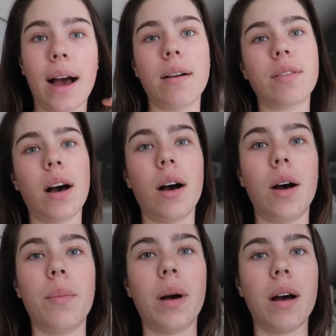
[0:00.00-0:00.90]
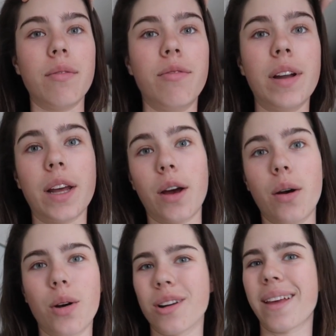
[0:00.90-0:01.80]
have um, a
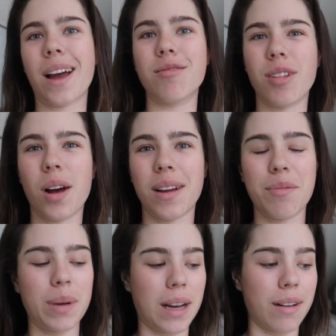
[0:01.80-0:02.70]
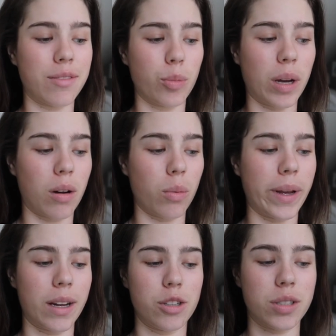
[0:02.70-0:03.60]
video or like a vlog I've been kind of filming all
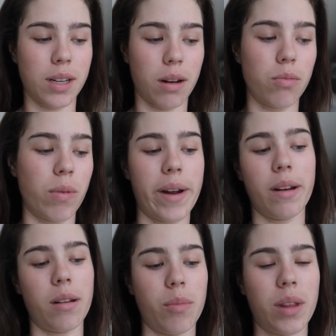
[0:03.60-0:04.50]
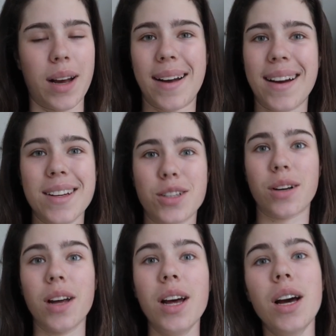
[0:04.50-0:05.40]
weekend, just like a random thing. I kind of
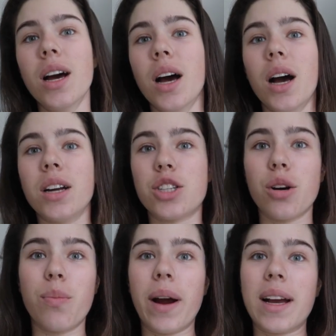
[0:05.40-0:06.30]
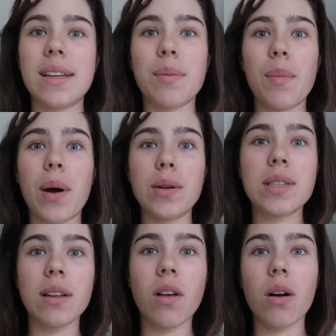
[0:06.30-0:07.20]
took a chill break has been
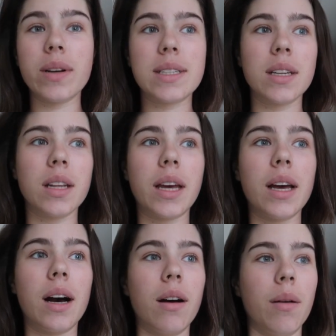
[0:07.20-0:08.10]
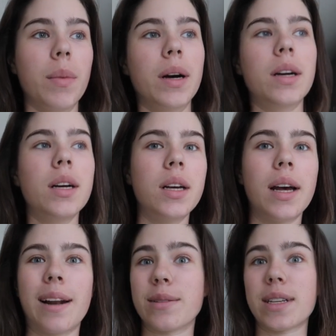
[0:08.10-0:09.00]
posting a lot recently. Um,
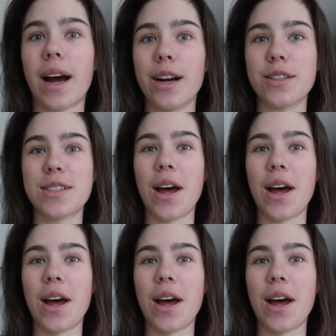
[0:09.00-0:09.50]
and I was tired.